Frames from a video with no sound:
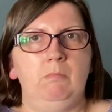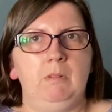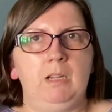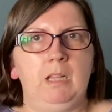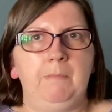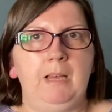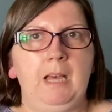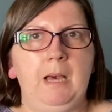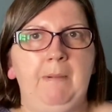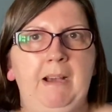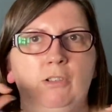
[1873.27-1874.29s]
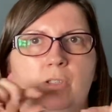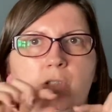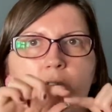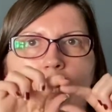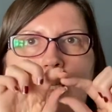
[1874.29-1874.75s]
little bit. I might just
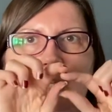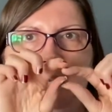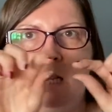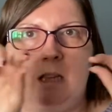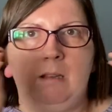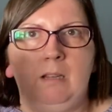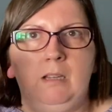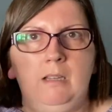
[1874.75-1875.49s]
do like a little